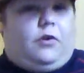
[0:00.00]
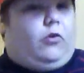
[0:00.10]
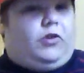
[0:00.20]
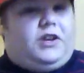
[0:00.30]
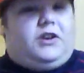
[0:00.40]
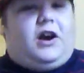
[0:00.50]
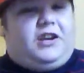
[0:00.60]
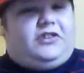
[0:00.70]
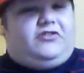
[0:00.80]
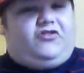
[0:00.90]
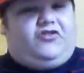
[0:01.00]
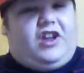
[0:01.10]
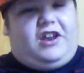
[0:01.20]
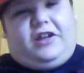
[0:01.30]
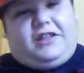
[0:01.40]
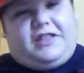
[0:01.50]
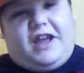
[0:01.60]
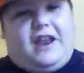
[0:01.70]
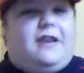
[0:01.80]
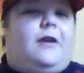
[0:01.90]
early 90s and shit like
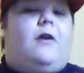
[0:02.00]
that.